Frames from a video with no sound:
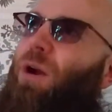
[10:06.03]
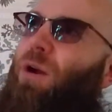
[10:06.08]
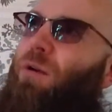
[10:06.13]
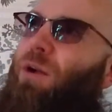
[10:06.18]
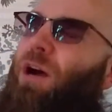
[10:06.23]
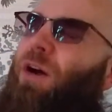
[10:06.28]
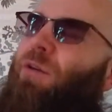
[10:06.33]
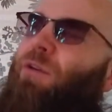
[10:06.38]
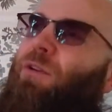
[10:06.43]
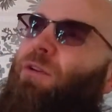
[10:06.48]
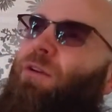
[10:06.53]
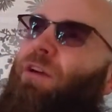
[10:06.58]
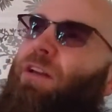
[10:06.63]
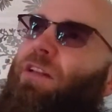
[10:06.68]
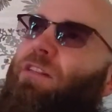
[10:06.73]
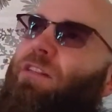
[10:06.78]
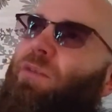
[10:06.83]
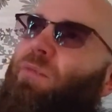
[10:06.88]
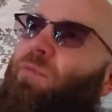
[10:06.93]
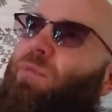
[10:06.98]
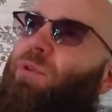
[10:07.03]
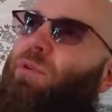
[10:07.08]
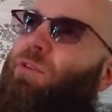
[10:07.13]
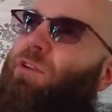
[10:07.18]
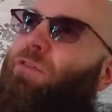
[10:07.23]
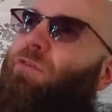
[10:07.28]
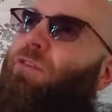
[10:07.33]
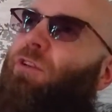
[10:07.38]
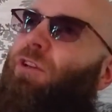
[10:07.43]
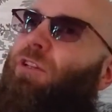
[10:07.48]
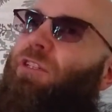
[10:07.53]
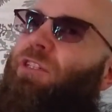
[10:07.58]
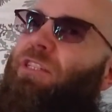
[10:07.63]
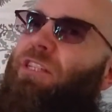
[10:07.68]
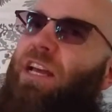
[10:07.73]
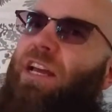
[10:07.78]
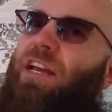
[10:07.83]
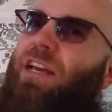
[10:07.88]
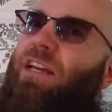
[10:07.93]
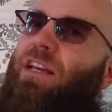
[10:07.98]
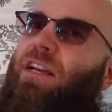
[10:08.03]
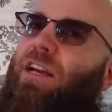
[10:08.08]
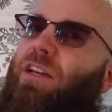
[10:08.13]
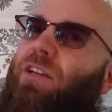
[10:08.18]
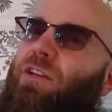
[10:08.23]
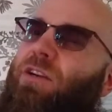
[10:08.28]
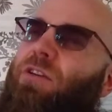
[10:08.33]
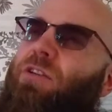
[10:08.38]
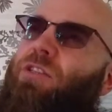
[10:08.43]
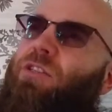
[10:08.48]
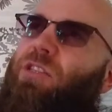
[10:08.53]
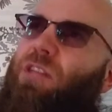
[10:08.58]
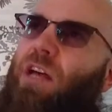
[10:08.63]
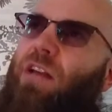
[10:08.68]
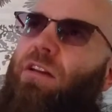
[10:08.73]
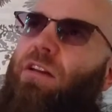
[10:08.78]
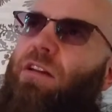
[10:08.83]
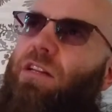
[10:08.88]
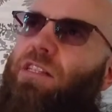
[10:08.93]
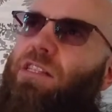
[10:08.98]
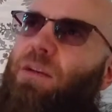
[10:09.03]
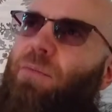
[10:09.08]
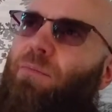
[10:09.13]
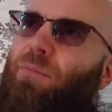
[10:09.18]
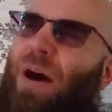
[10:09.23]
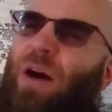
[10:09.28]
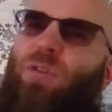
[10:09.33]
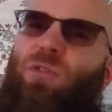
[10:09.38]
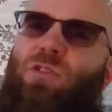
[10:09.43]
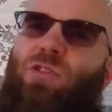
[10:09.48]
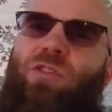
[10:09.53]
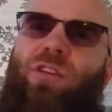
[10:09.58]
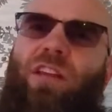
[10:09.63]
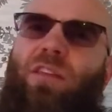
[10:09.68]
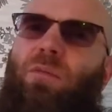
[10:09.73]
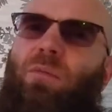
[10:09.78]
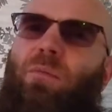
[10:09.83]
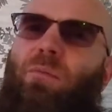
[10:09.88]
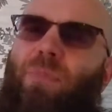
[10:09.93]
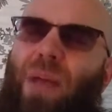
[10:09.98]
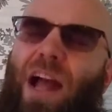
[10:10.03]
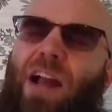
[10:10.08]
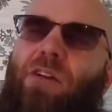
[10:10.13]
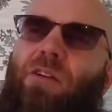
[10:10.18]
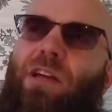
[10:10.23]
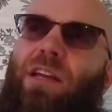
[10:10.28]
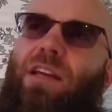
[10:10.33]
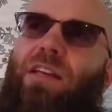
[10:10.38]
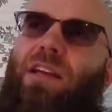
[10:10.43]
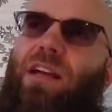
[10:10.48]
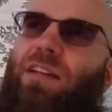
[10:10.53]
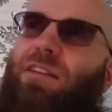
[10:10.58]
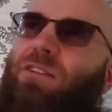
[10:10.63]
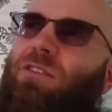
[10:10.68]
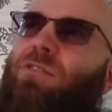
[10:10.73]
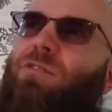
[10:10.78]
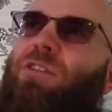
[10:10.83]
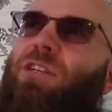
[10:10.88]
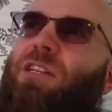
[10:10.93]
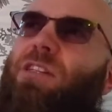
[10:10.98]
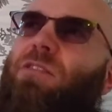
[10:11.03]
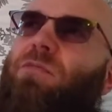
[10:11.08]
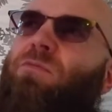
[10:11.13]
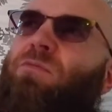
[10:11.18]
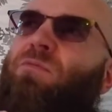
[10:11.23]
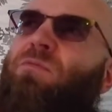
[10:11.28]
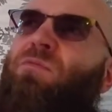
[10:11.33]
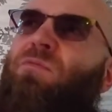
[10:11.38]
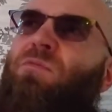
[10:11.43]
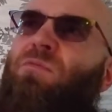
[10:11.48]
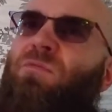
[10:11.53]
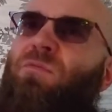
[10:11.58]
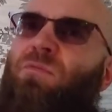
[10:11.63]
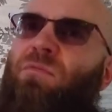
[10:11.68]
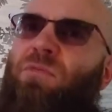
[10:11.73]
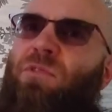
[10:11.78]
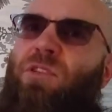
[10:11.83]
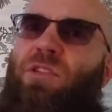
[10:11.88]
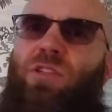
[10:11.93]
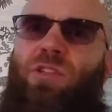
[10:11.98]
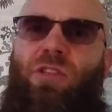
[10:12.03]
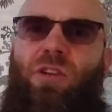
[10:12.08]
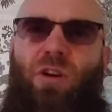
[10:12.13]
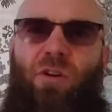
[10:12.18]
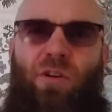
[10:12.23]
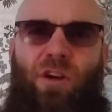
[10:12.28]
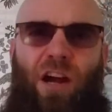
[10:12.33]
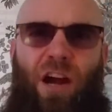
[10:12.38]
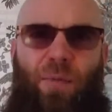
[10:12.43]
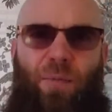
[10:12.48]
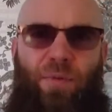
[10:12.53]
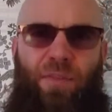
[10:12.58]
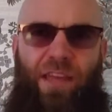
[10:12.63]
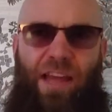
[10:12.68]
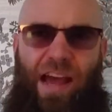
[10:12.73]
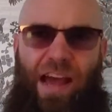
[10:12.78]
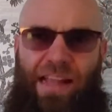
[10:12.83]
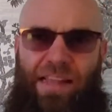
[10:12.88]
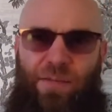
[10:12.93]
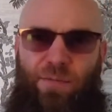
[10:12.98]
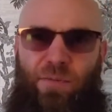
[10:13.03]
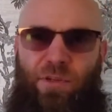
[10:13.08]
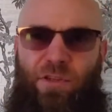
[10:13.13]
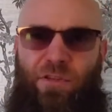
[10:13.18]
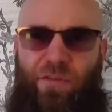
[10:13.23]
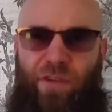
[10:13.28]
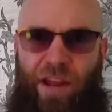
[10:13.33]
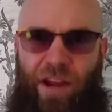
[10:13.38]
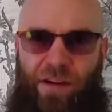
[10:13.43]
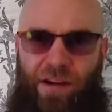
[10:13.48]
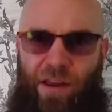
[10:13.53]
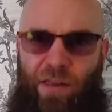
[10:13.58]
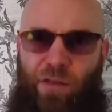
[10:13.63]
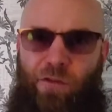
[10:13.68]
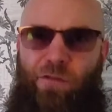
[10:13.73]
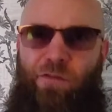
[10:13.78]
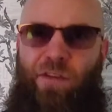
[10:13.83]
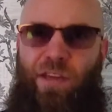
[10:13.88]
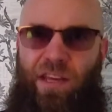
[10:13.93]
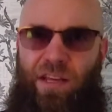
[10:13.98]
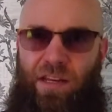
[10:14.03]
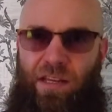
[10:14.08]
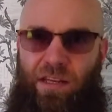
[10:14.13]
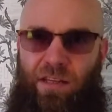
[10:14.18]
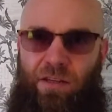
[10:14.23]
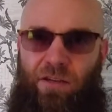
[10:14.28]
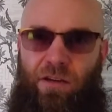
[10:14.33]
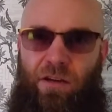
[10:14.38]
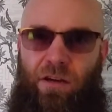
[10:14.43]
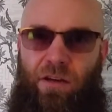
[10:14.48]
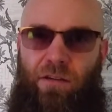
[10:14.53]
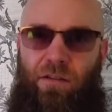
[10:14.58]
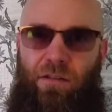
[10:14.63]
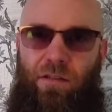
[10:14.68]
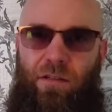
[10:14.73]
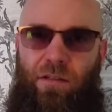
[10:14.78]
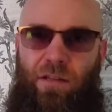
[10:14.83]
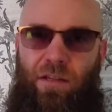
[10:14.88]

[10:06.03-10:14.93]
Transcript: around you, and it's a beautiful day and your son is about to get married, and you just soak up the atmosphere and the feeling, you know.